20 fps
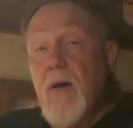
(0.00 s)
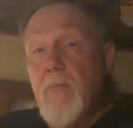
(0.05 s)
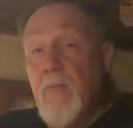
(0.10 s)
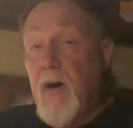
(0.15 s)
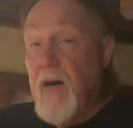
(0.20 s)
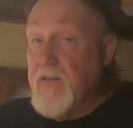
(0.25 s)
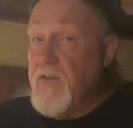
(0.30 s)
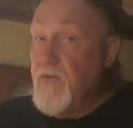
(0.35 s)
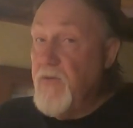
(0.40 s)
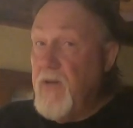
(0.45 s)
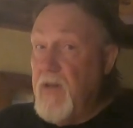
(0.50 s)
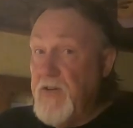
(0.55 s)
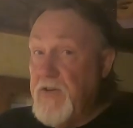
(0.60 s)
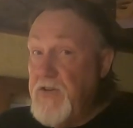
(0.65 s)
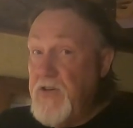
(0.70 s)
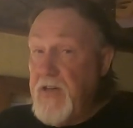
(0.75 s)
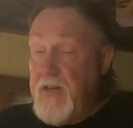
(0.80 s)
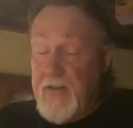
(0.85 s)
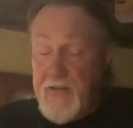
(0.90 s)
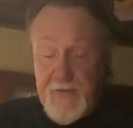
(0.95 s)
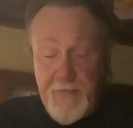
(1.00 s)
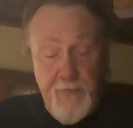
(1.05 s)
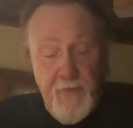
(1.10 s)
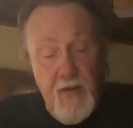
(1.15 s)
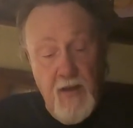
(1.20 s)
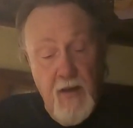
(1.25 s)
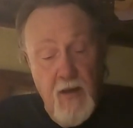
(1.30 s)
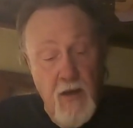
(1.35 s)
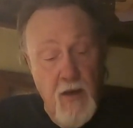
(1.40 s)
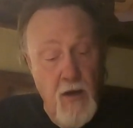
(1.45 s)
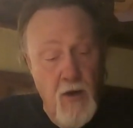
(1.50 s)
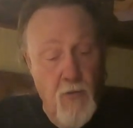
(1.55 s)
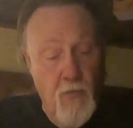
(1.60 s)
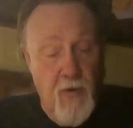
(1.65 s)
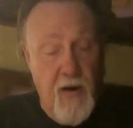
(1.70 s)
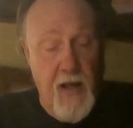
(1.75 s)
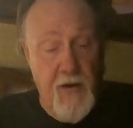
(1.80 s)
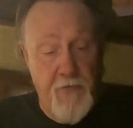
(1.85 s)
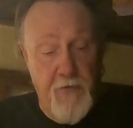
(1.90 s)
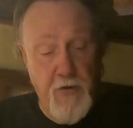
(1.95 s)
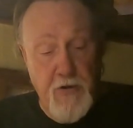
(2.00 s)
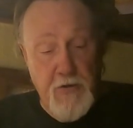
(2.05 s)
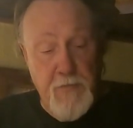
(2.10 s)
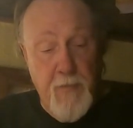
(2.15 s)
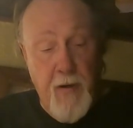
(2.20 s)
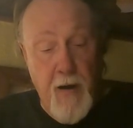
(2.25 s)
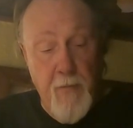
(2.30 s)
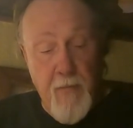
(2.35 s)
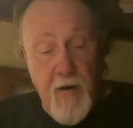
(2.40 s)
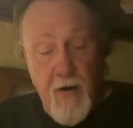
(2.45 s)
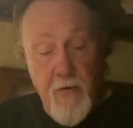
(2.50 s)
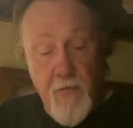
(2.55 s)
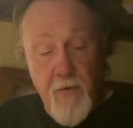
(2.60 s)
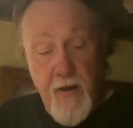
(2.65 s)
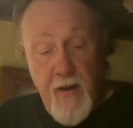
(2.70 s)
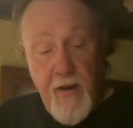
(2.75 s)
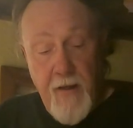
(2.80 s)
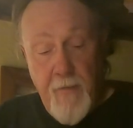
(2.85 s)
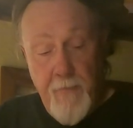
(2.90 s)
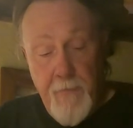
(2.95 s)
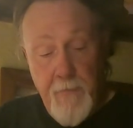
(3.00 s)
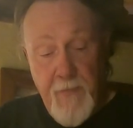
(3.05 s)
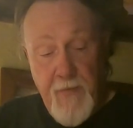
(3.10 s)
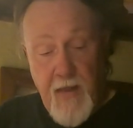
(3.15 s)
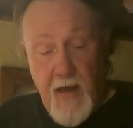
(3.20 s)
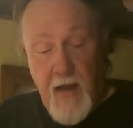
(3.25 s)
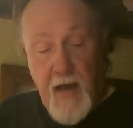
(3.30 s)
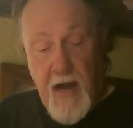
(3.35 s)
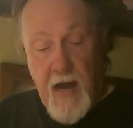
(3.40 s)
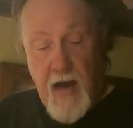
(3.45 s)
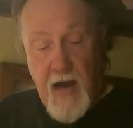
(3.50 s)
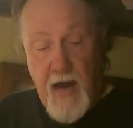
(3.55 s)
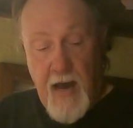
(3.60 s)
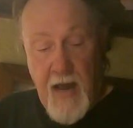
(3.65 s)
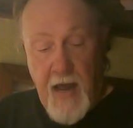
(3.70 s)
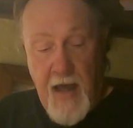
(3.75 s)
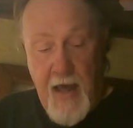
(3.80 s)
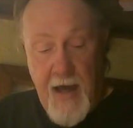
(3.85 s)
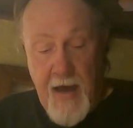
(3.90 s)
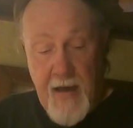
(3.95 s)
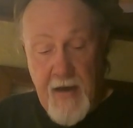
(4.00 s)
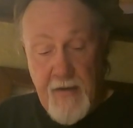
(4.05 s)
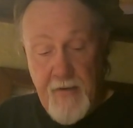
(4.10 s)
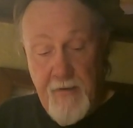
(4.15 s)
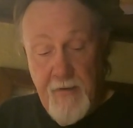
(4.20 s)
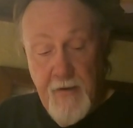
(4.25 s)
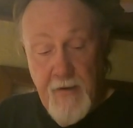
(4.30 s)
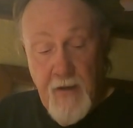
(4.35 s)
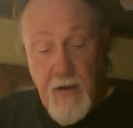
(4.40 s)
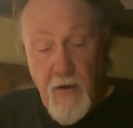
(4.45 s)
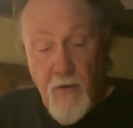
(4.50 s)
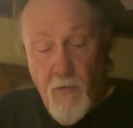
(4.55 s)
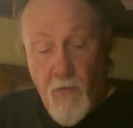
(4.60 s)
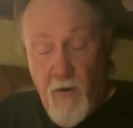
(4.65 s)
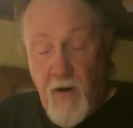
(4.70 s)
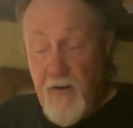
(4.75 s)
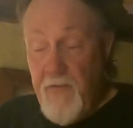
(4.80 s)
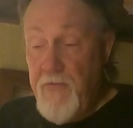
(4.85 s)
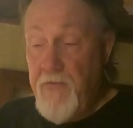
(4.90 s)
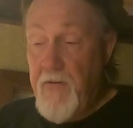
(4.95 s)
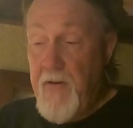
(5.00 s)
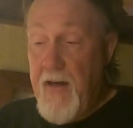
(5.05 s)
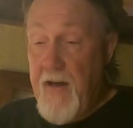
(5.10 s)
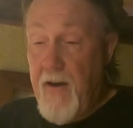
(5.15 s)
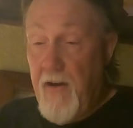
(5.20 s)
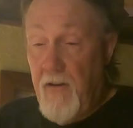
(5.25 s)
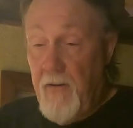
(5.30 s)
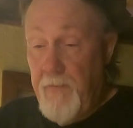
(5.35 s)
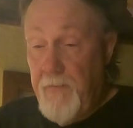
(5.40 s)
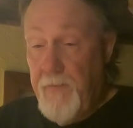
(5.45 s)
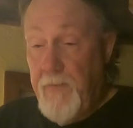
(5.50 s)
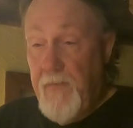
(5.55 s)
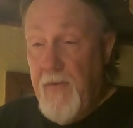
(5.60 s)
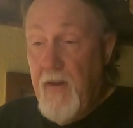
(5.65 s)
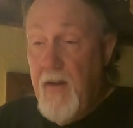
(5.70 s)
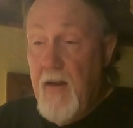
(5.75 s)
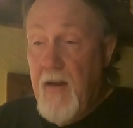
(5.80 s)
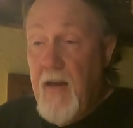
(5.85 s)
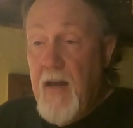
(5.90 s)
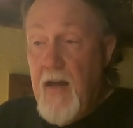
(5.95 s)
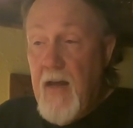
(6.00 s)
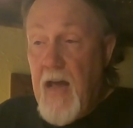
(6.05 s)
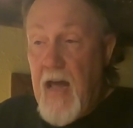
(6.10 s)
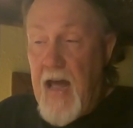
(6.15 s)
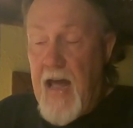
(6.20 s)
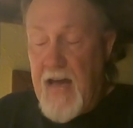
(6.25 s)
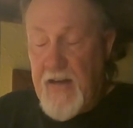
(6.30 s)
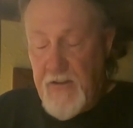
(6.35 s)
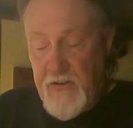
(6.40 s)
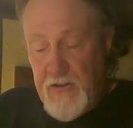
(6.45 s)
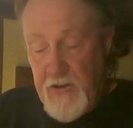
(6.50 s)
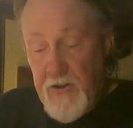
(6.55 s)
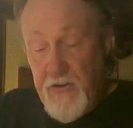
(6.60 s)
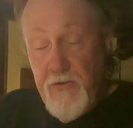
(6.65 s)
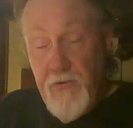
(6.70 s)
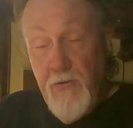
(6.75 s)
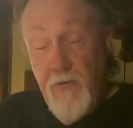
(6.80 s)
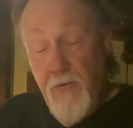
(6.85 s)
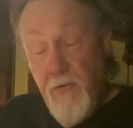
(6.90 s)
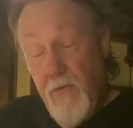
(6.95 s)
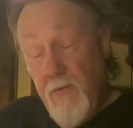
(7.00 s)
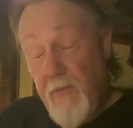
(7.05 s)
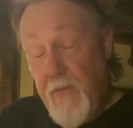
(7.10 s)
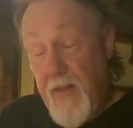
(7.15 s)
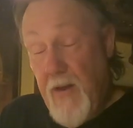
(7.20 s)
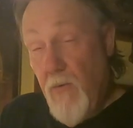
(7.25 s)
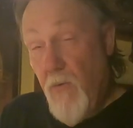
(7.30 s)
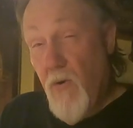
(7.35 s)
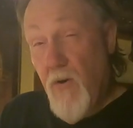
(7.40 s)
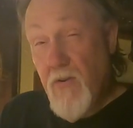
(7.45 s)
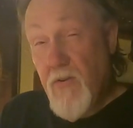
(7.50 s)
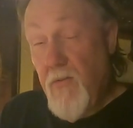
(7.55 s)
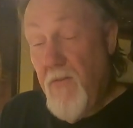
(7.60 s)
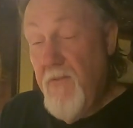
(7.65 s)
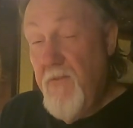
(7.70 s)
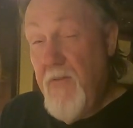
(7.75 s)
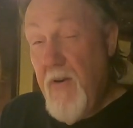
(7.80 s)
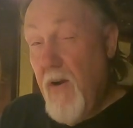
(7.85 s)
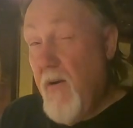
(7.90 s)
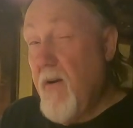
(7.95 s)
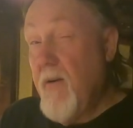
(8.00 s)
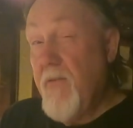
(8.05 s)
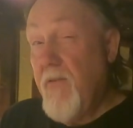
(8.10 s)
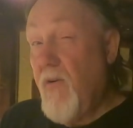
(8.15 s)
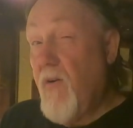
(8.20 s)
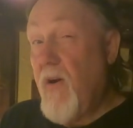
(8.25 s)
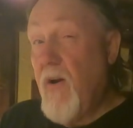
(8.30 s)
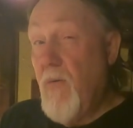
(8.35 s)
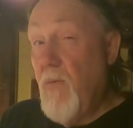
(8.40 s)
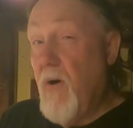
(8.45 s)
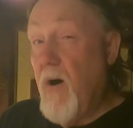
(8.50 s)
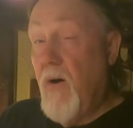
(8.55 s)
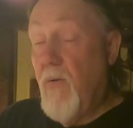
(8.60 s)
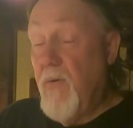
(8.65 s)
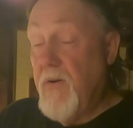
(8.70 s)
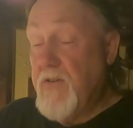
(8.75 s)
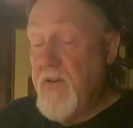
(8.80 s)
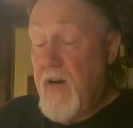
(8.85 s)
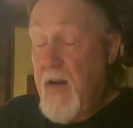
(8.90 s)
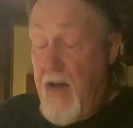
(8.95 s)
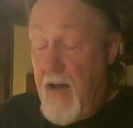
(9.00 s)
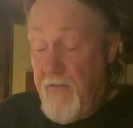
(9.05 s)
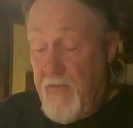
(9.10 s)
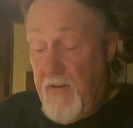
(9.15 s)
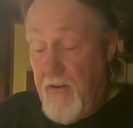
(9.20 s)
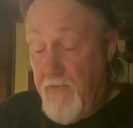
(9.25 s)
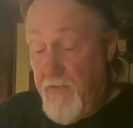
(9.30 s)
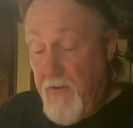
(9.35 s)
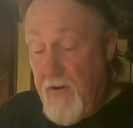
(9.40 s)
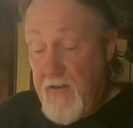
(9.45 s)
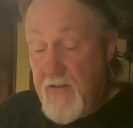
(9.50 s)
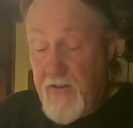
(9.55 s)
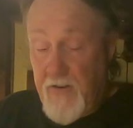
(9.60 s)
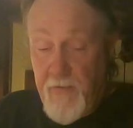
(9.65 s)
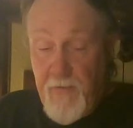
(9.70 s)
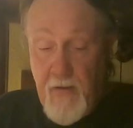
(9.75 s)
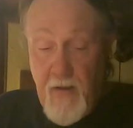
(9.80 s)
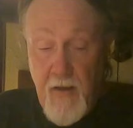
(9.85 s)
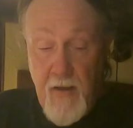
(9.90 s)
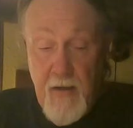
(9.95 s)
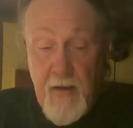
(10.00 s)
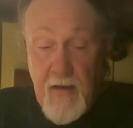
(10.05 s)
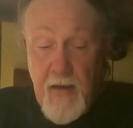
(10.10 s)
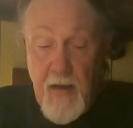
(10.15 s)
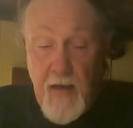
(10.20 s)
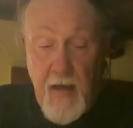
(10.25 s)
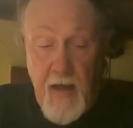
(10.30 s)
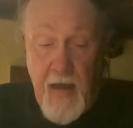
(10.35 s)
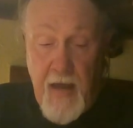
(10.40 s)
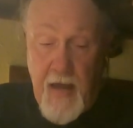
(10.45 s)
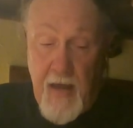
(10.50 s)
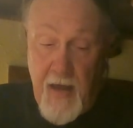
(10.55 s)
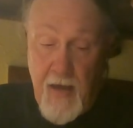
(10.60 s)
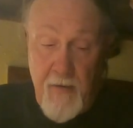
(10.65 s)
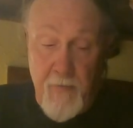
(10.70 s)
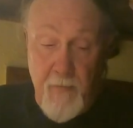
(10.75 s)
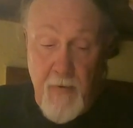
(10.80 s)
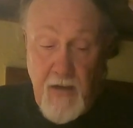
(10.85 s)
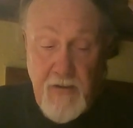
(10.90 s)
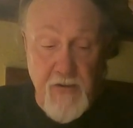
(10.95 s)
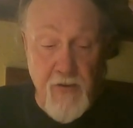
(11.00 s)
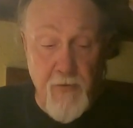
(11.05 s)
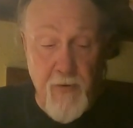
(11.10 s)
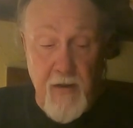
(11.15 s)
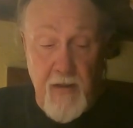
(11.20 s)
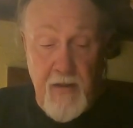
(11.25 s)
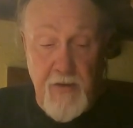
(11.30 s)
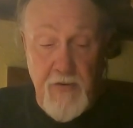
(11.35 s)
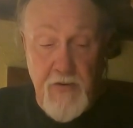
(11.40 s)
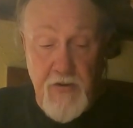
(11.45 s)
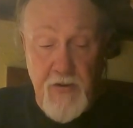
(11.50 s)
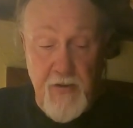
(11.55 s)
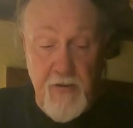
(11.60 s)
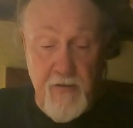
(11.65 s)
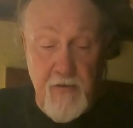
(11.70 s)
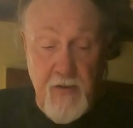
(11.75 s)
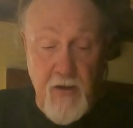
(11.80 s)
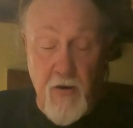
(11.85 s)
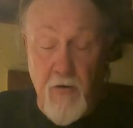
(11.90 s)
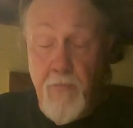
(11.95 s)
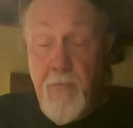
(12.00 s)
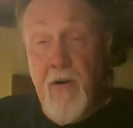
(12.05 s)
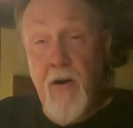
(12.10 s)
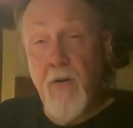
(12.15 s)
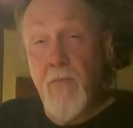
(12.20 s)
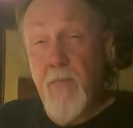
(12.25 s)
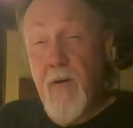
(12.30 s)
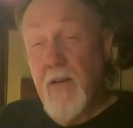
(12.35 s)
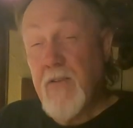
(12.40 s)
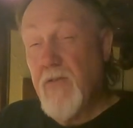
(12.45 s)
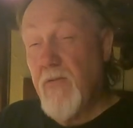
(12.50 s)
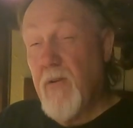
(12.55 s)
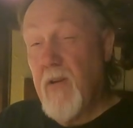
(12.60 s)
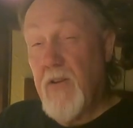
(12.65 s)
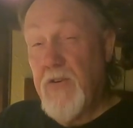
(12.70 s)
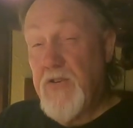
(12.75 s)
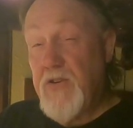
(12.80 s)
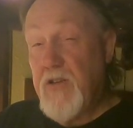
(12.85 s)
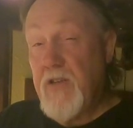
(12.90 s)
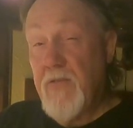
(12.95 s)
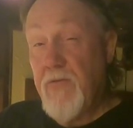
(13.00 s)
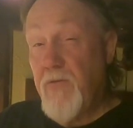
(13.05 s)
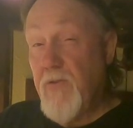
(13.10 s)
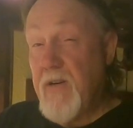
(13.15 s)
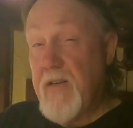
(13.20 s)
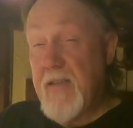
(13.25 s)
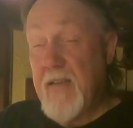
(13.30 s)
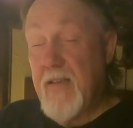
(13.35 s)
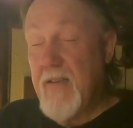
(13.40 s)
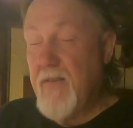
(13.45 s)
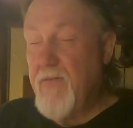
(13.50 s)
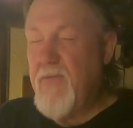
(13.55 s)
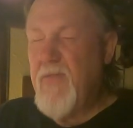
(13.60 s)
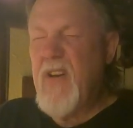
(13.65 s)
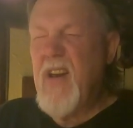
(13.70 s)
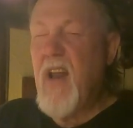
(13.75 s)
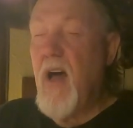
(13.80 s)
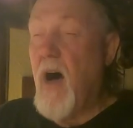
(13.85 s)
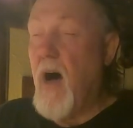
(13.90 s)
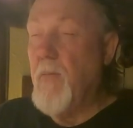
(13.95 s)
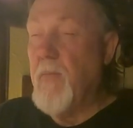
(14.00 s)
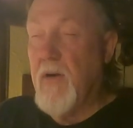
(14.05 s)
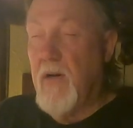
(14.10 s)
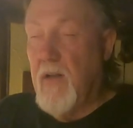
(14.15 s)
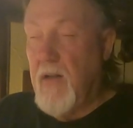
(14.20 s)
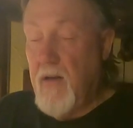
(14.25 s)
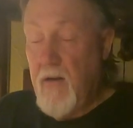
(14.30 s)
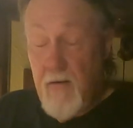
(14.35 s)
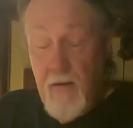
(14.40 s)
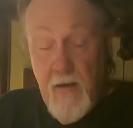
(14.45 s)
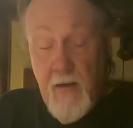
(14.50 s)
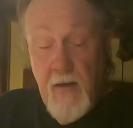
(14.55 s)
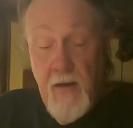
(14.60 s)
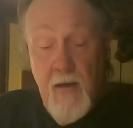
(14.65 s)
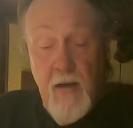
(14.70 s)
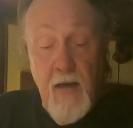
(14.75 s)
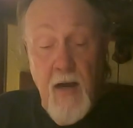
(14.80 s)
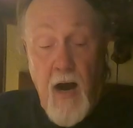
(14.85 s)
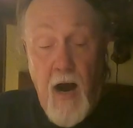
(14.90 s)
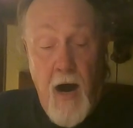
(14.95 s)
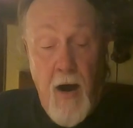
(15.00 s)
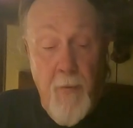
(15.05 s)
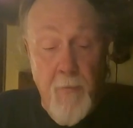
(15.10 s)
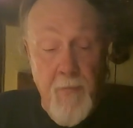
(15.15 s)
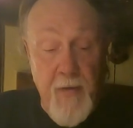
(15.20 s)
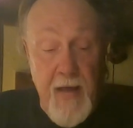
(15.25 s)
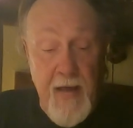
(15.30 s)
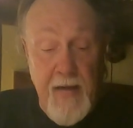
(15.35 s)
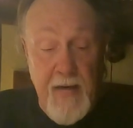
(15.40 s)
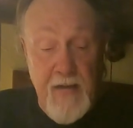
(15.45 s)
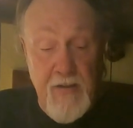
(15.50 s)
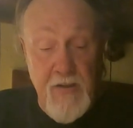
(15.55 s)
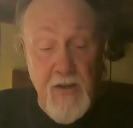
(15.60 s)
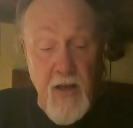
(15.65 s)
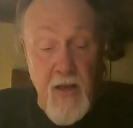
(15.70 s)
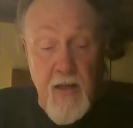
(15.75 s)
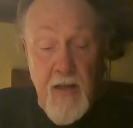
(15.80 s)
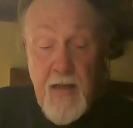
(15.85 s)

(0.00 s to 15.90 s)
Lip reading: mozzarella cheese. When I first bought my rennet, I had 1 fail and 2 that worked very well, which I have in the freezer. And mozzarella cheese, goat milk mozzarella cheese freezes phenomenally. It is